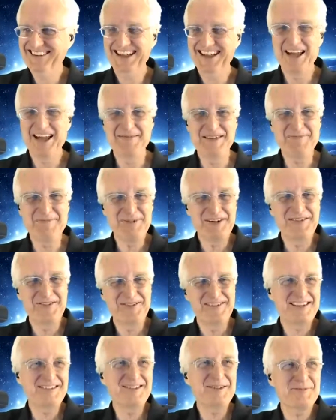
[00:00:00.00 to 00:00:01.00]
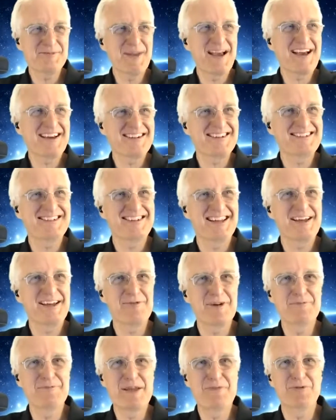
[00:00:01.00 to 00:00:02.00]
I mean, he put in, this is back in a day
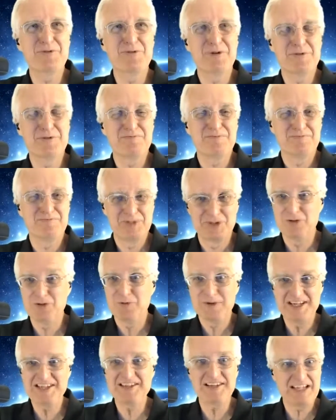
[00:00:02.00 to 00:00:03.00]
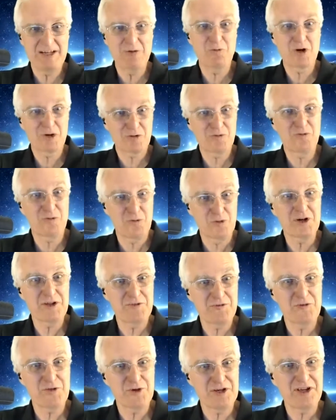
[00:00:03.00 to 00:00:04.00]
when people would do what he did. He worked
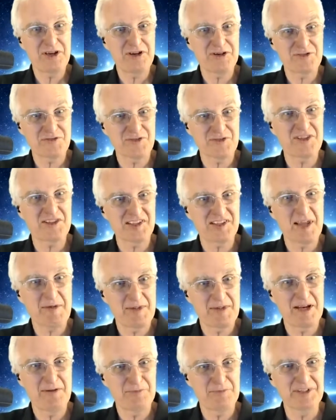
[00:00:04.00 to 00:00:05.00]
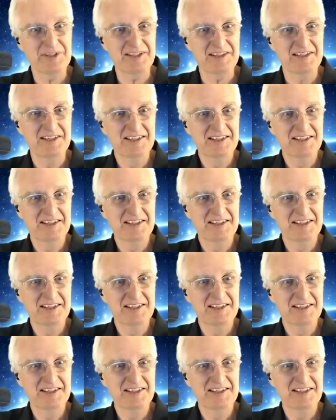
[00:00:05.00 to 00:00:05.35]
44 years for the same company.